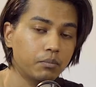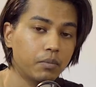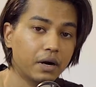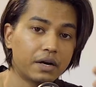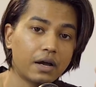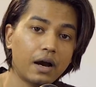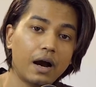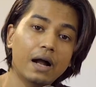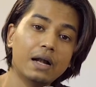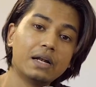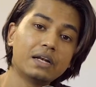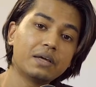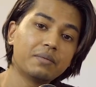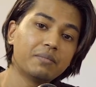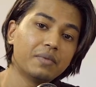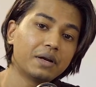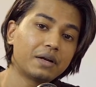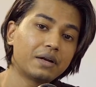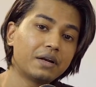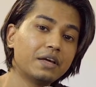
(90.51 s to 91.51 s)
but
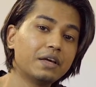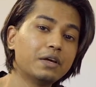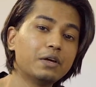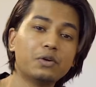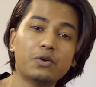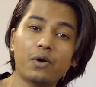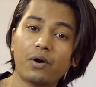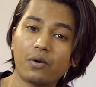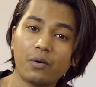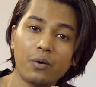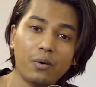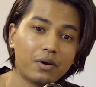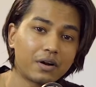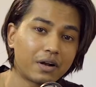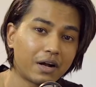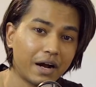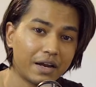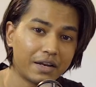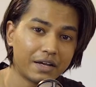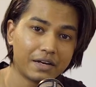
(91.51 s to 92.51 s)
ultimately your whole
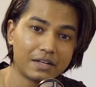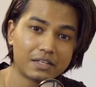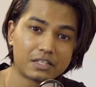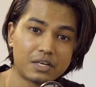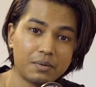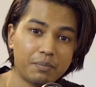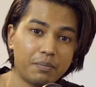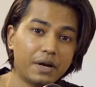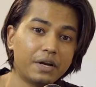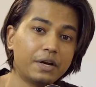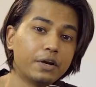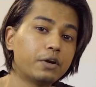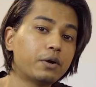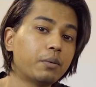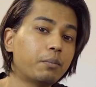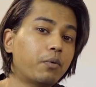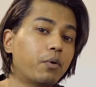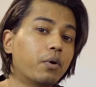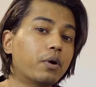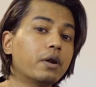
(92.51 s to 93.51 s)
career is dependent
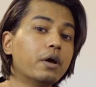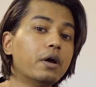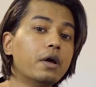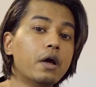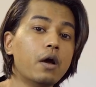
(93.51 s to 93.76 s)
upon